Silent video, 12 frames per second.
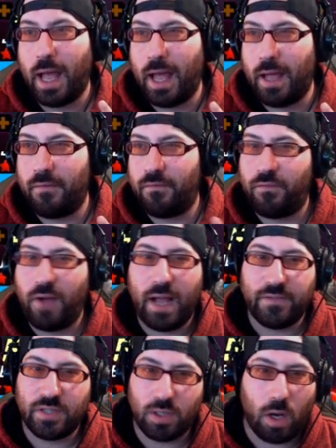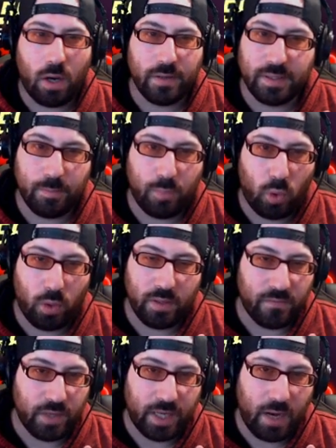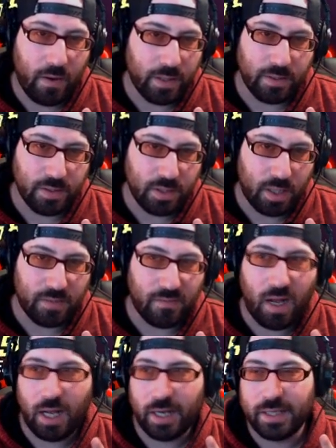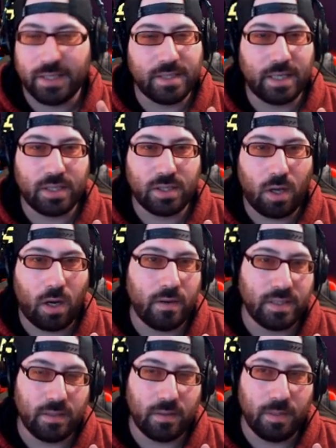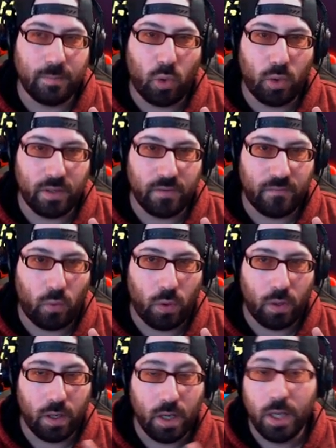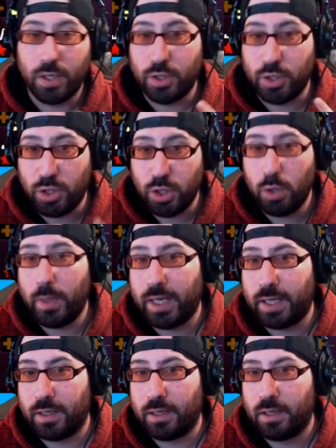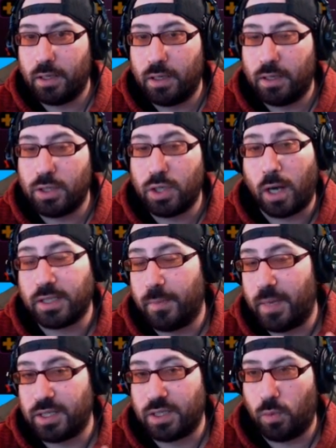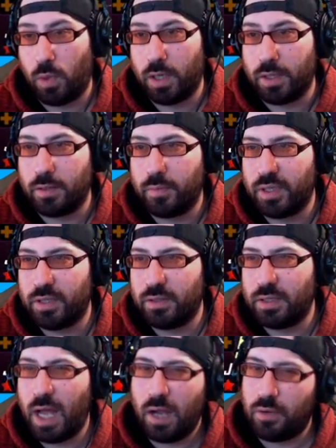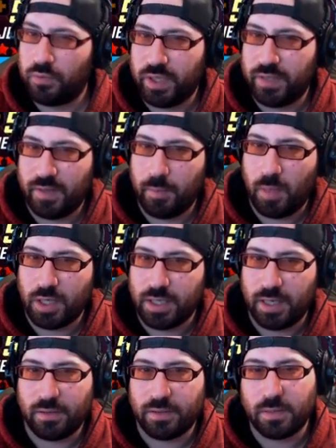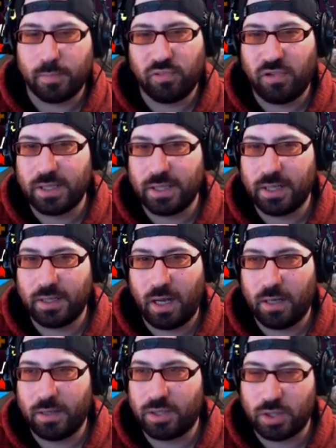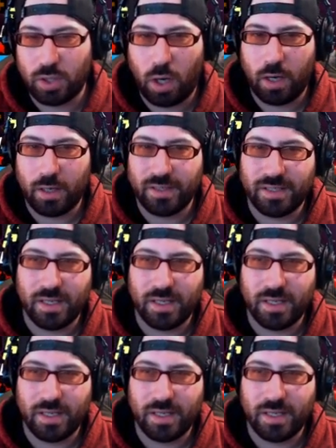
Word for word: five star is important for characters to unlock and six star is important for doing Dark Dimension one, but not really much else. Plussing stars